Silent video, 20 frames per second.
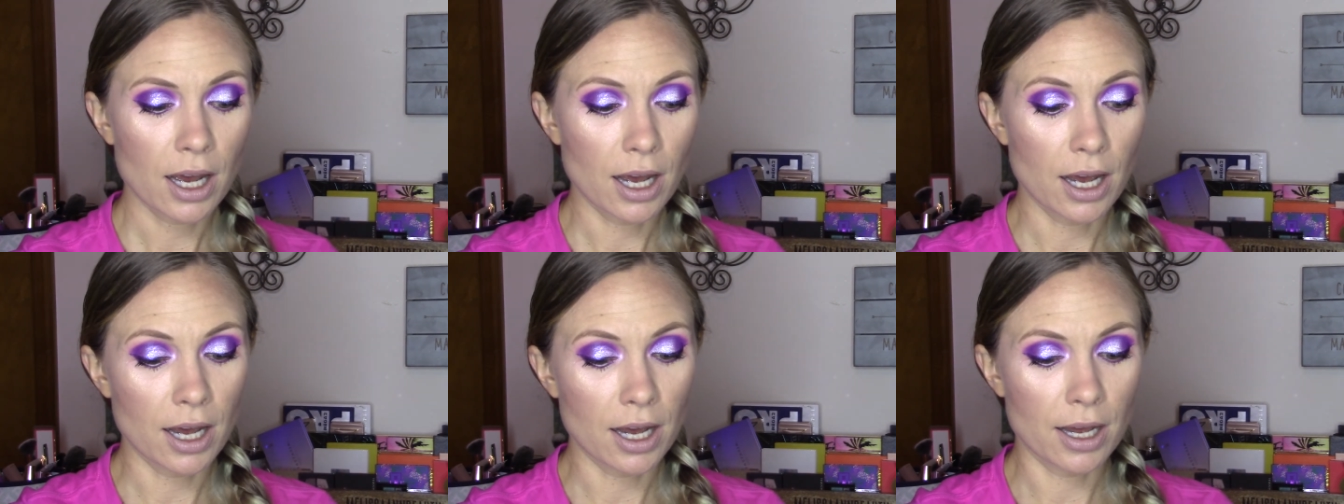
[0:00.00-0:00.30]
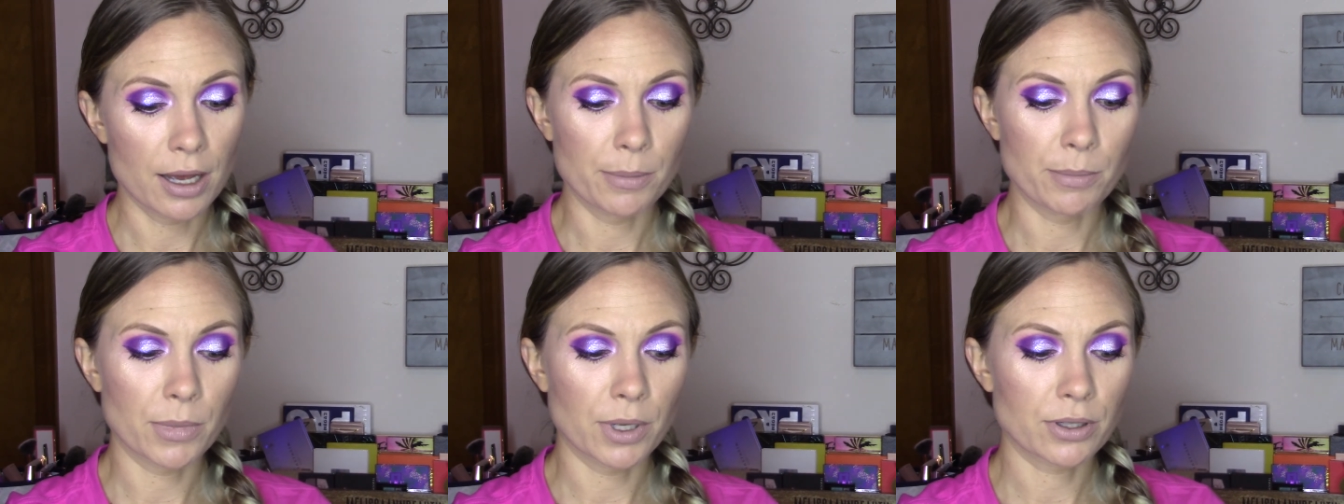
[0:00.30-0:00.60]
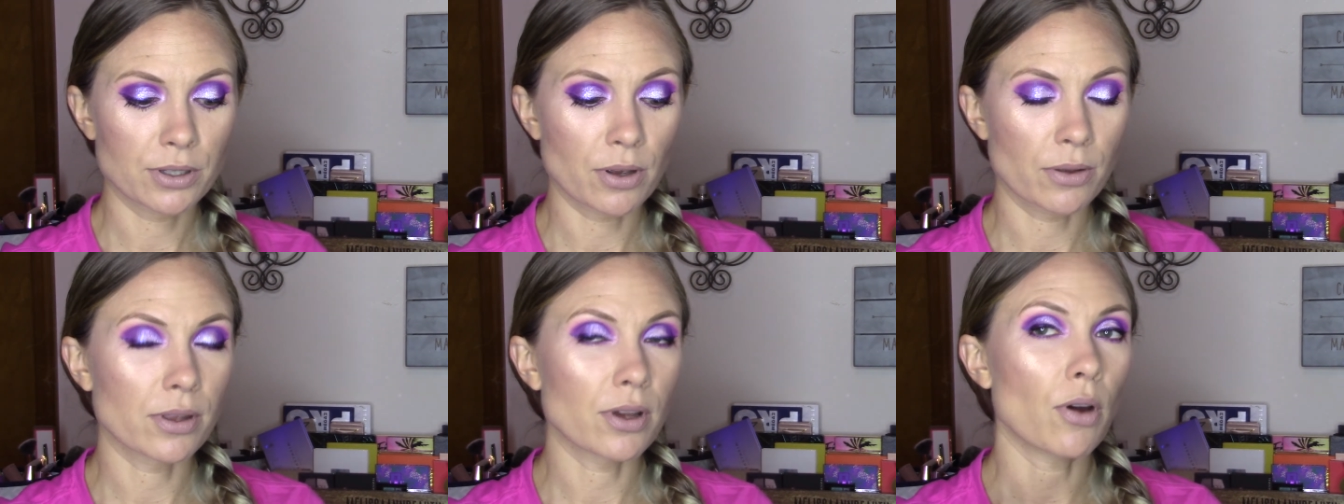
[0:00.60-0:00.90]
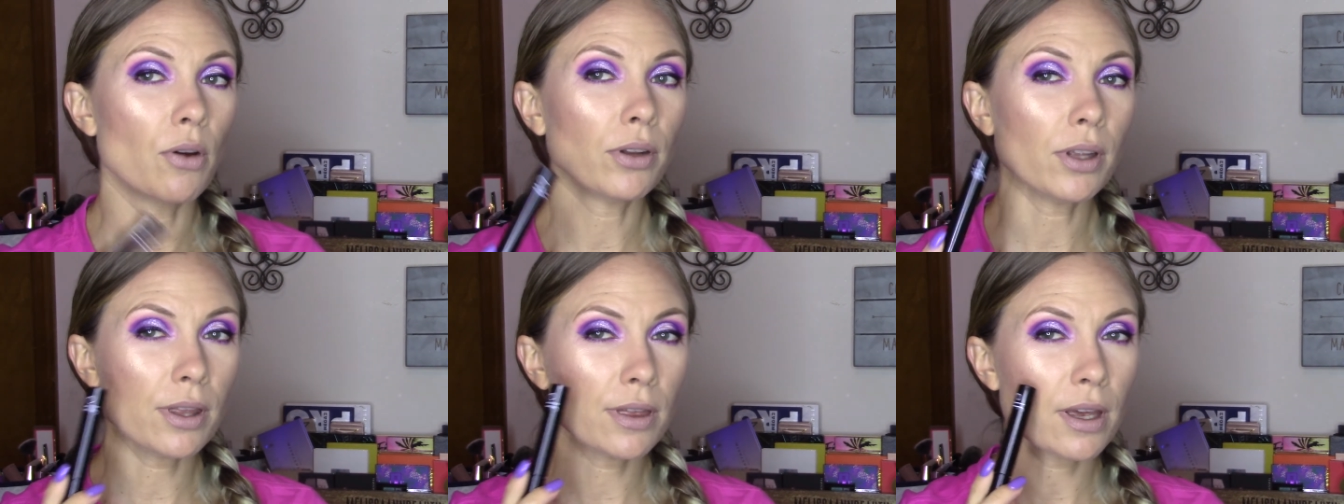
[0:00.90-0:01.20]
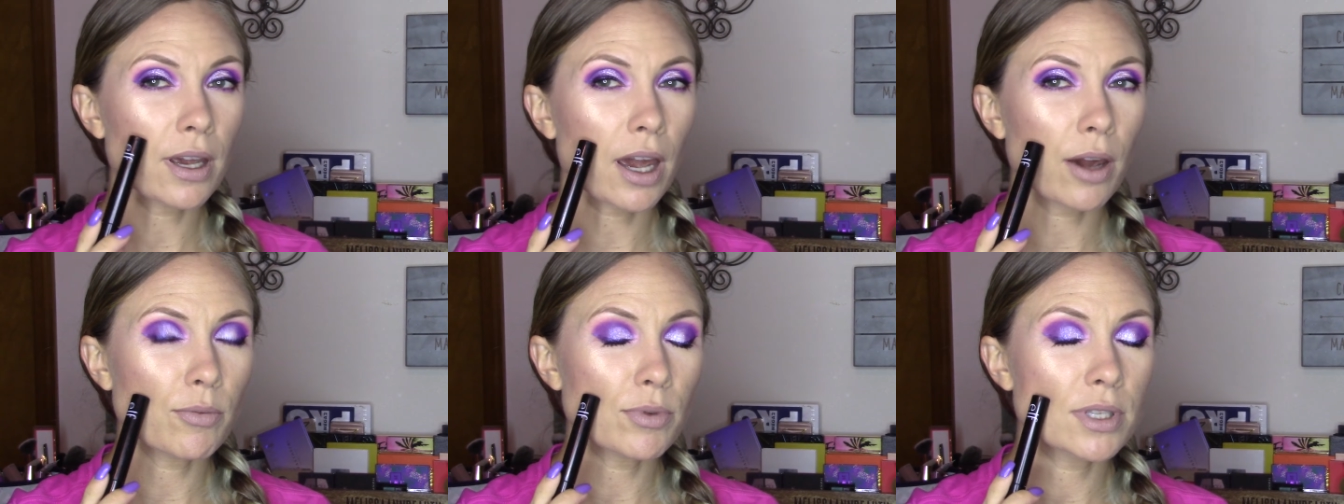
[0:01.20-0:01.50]
So the only
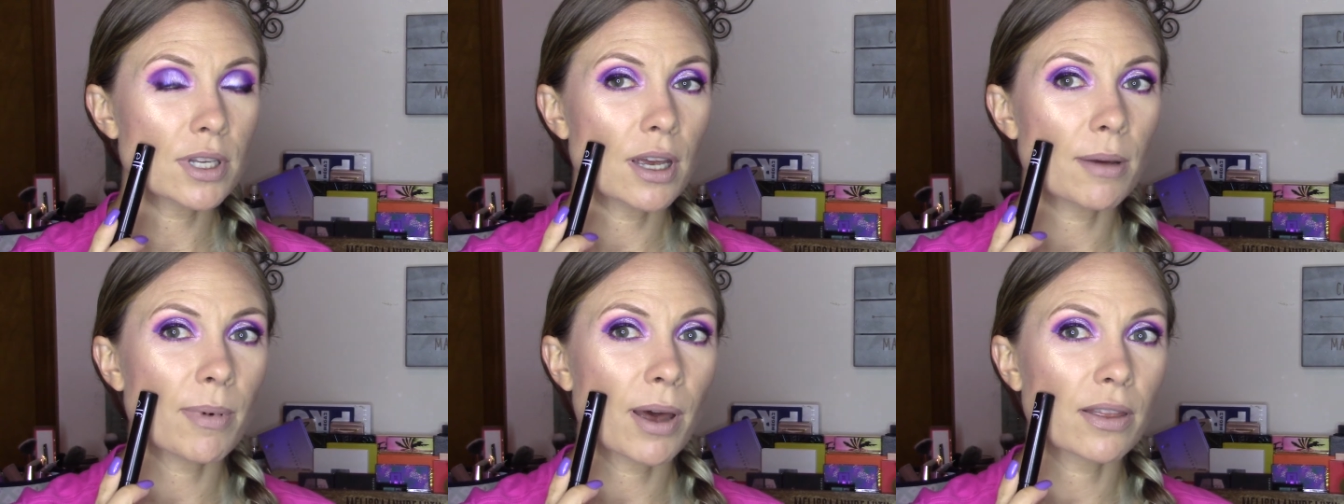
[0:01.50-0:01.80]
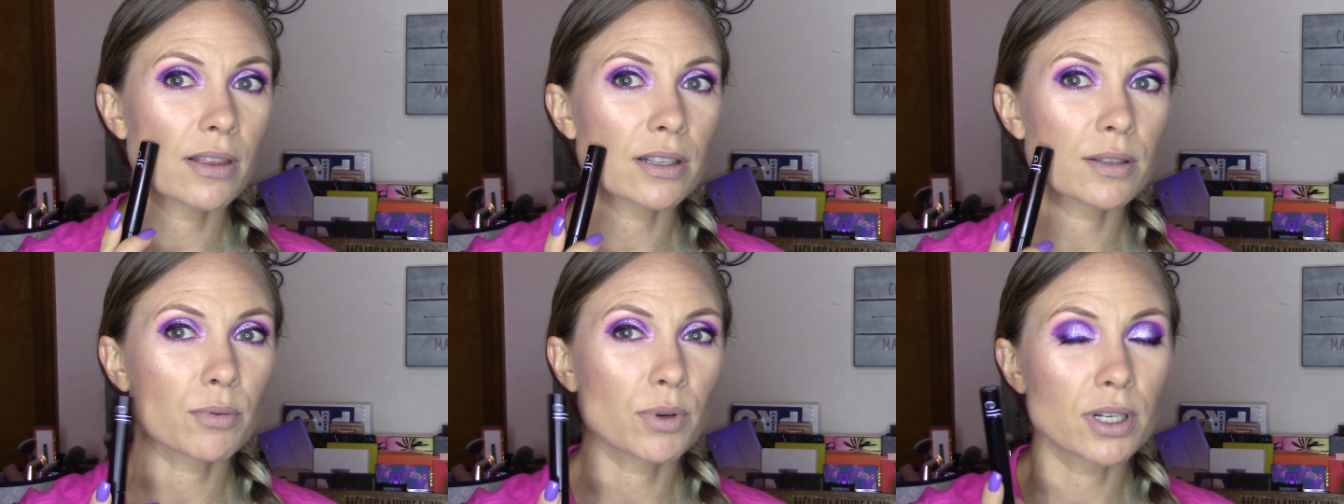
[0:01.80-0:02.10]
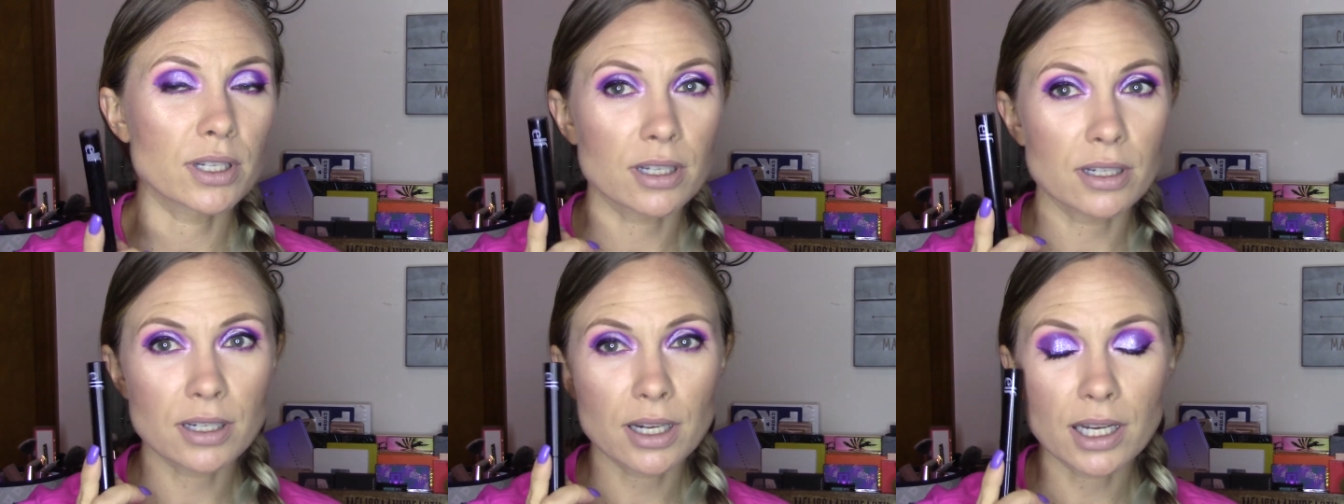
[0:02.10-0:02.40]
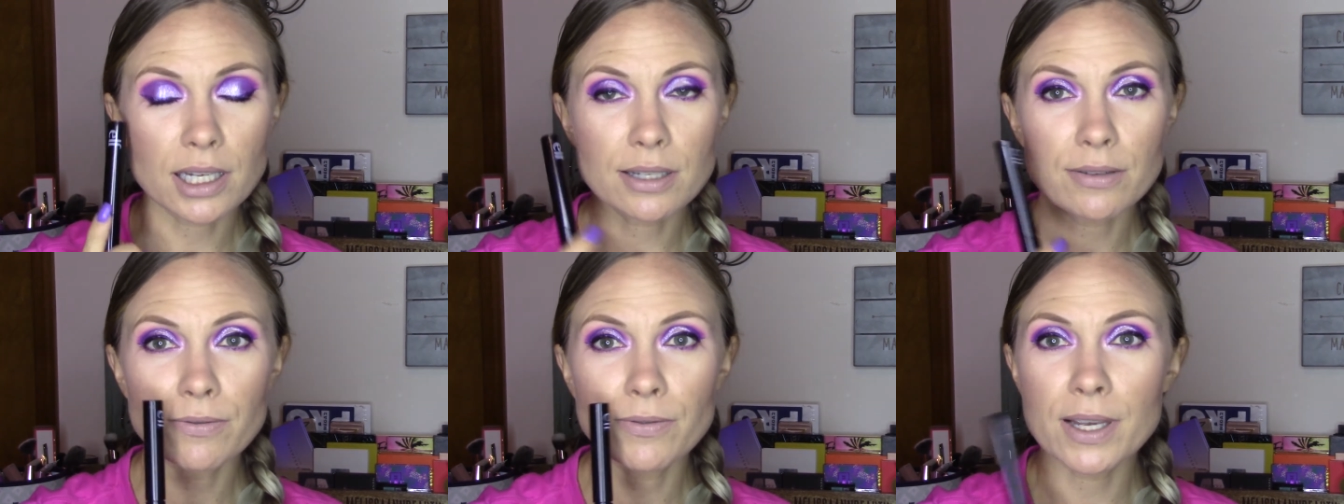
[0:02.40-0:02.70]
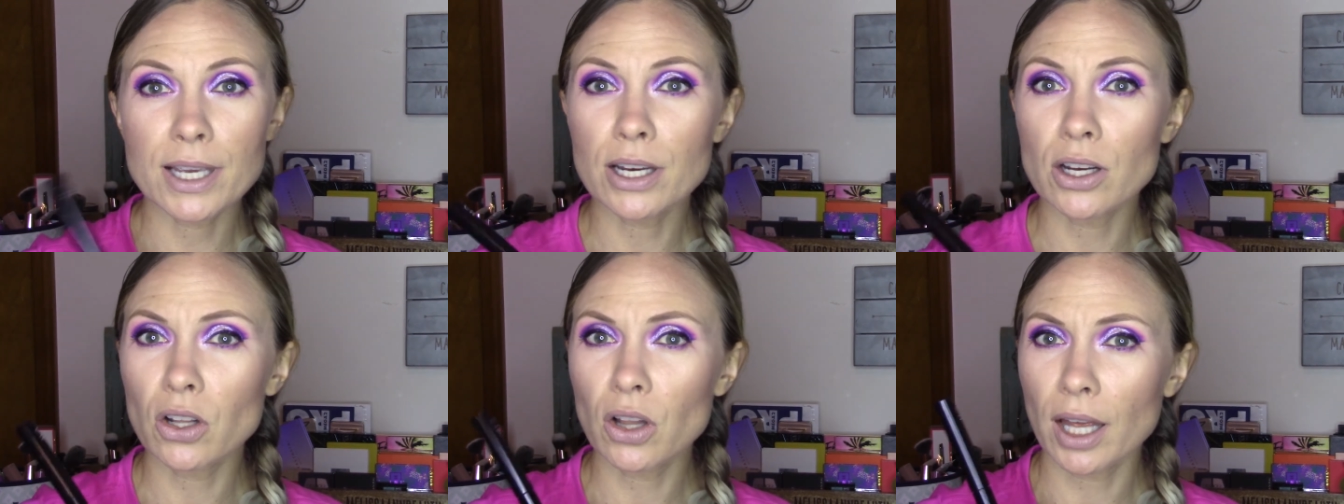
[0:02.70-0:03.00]
thing I would say about this one is it does
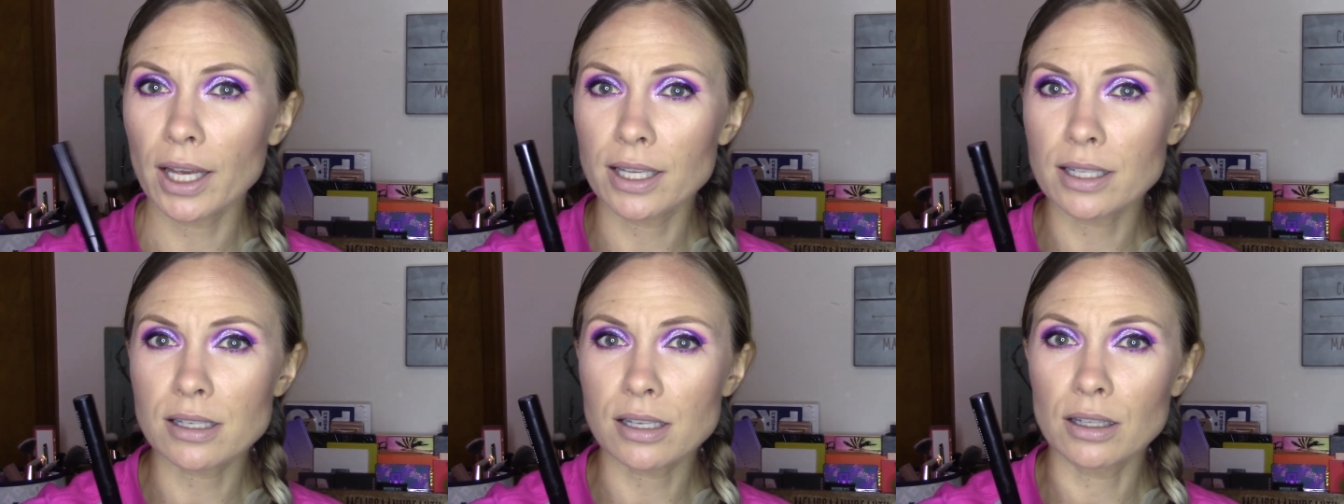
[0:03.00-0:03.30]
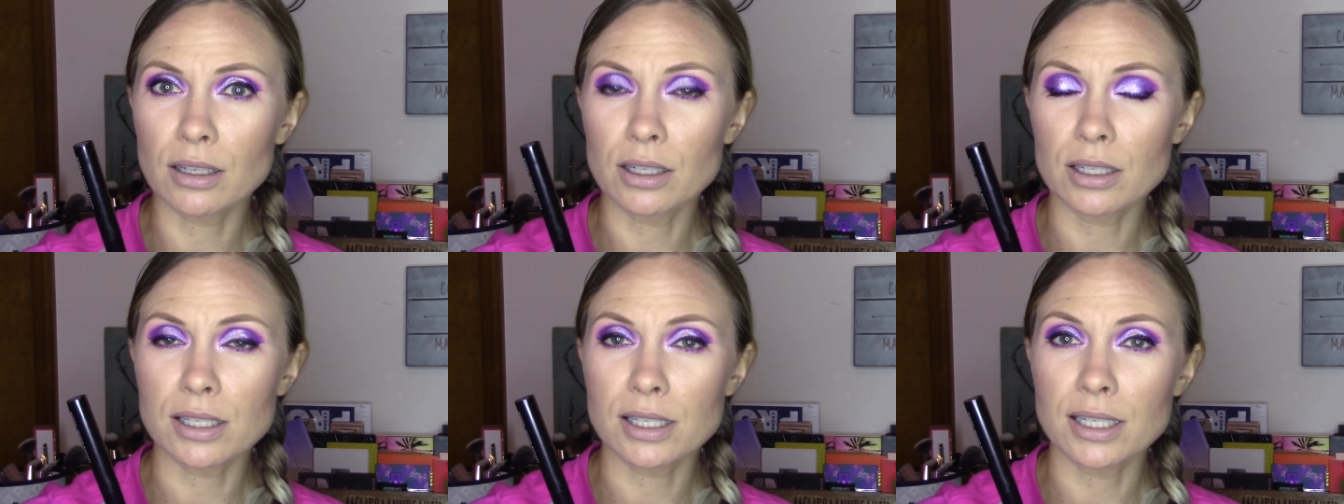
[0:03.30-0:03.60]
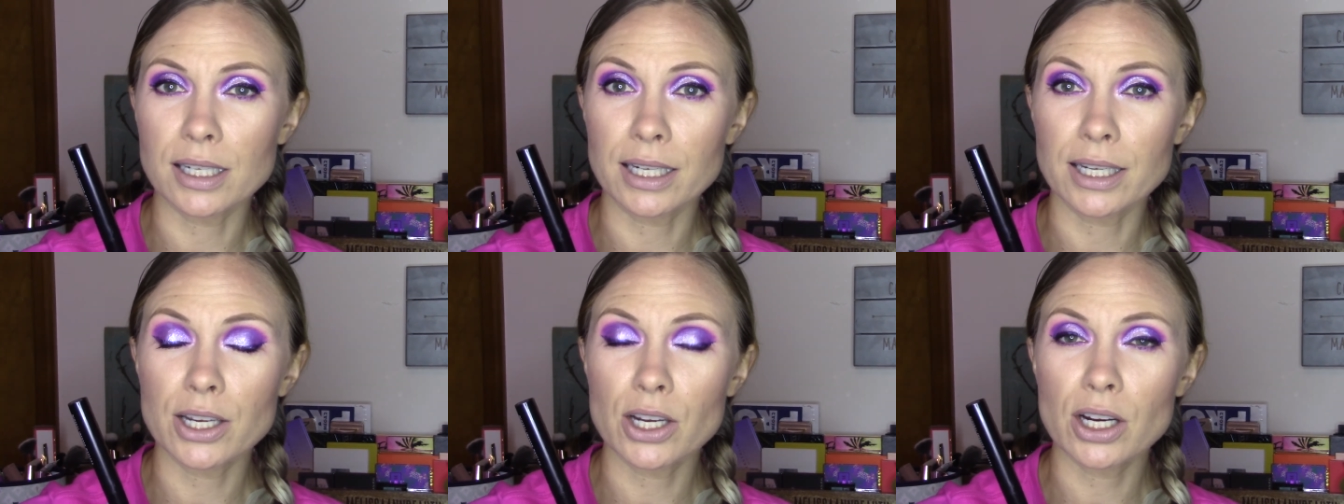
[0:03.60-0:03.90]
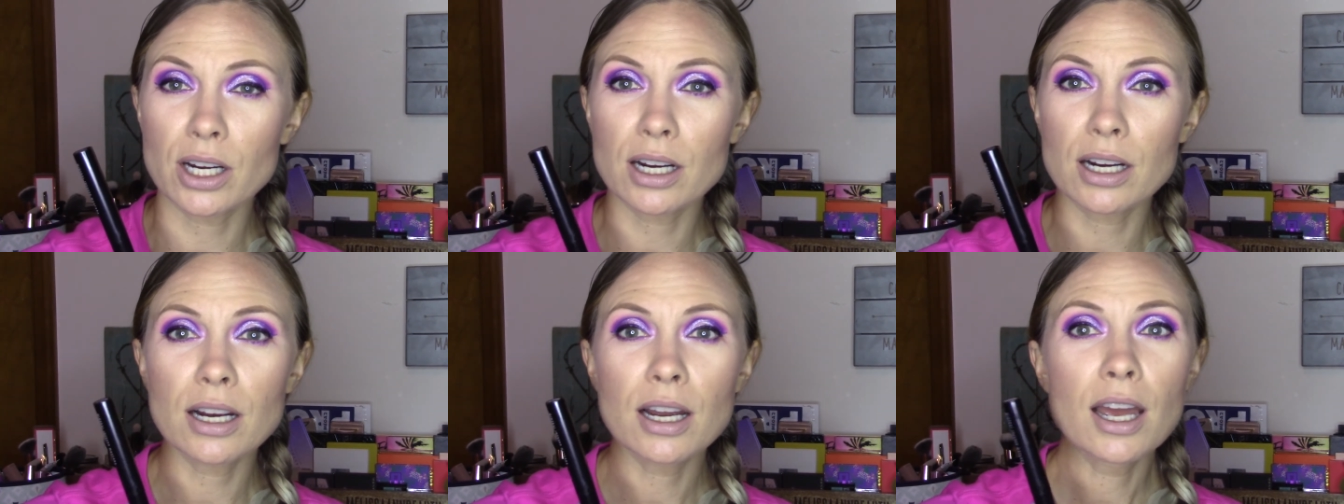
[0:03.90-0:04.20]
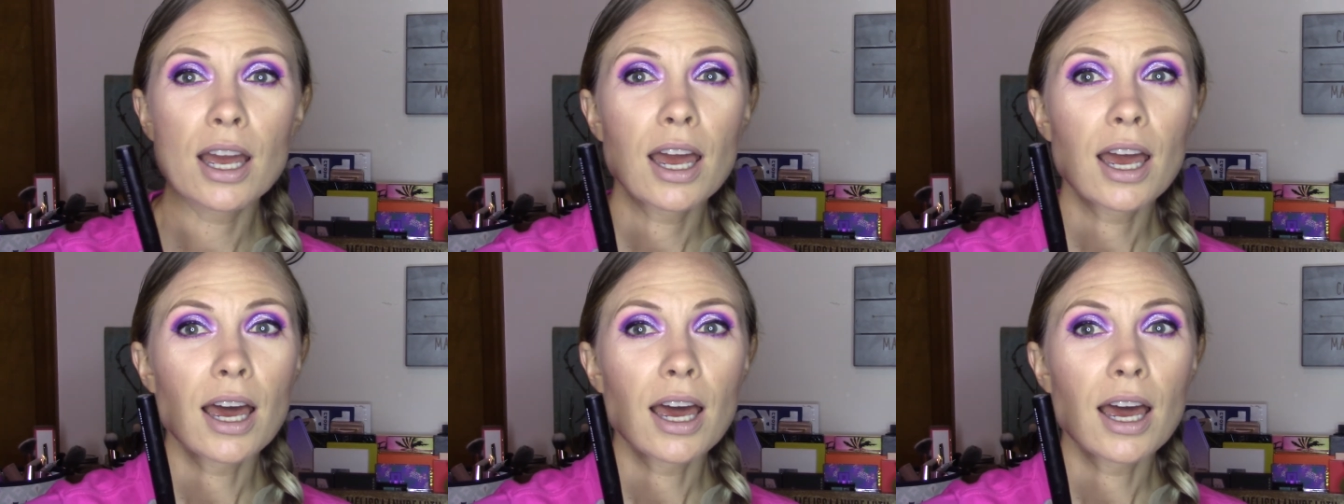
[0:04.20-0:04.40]
feel like it's a little stickier.